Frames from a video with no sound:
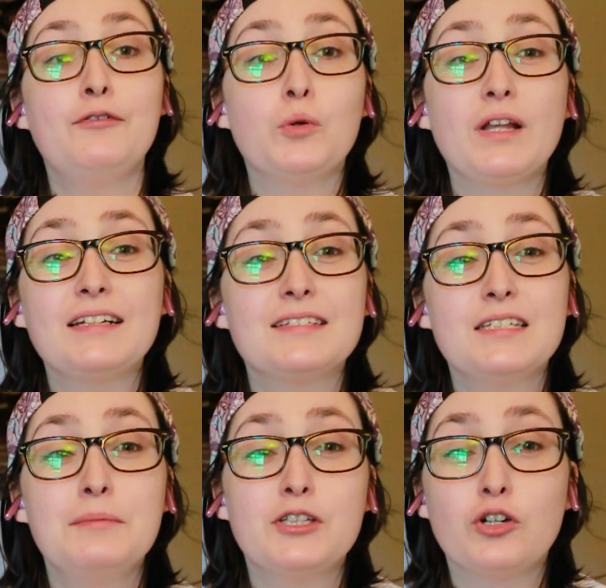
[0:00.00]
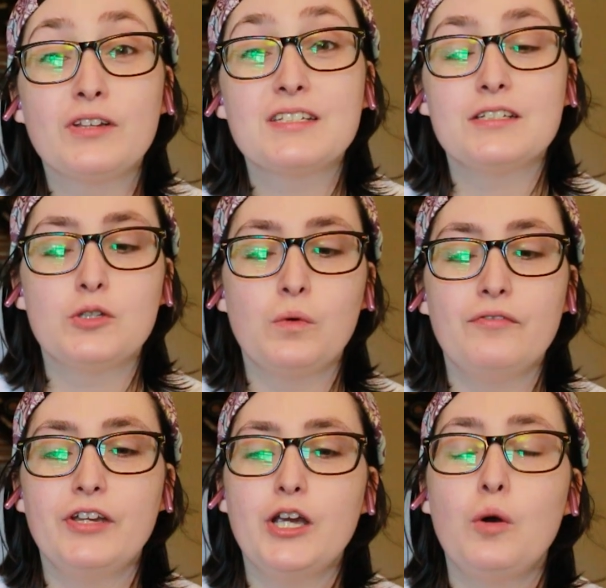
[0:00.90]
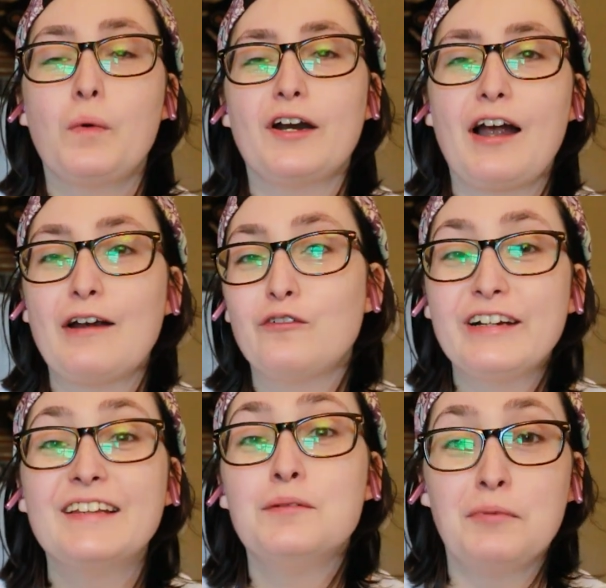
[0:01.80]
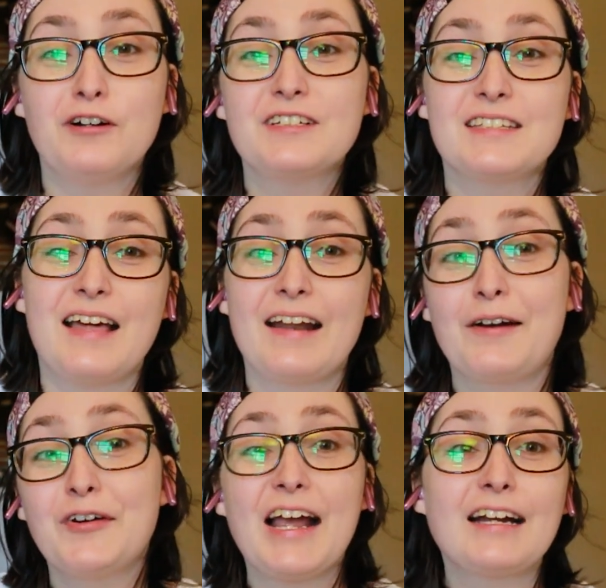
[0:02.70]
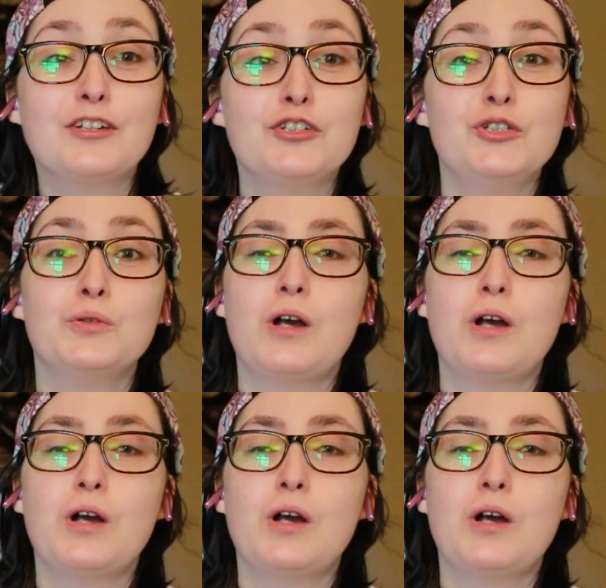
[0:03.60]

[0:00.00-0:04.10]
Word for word: If you would like to see me turn this into a video where I read the books that I reacted to,